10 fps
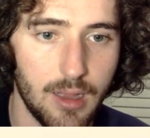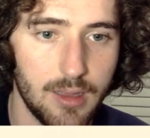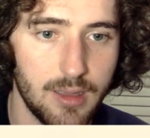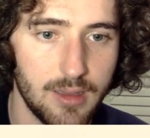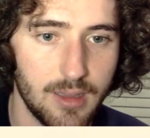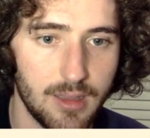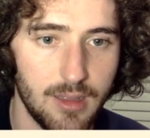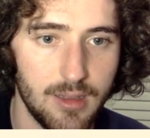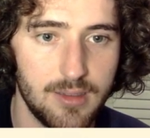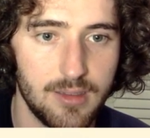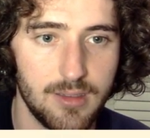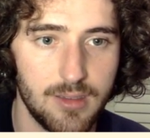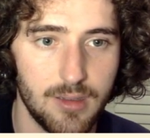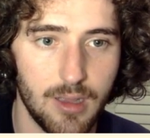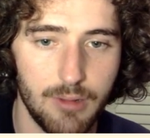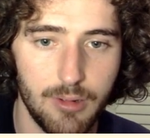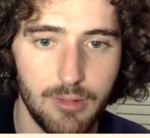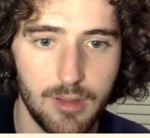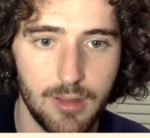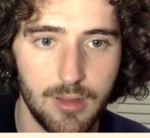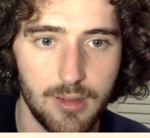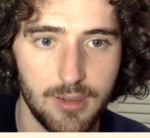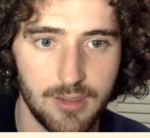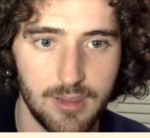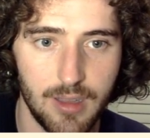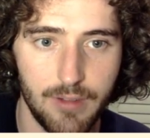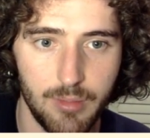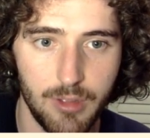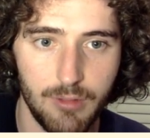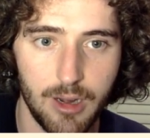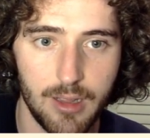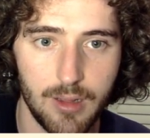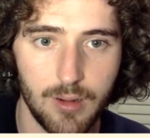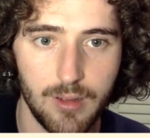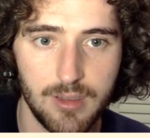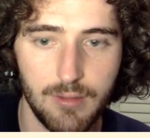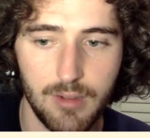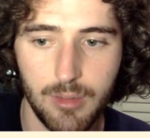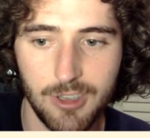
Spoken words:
takes like this. So yeah, we would just definitely be winning, or else it would have been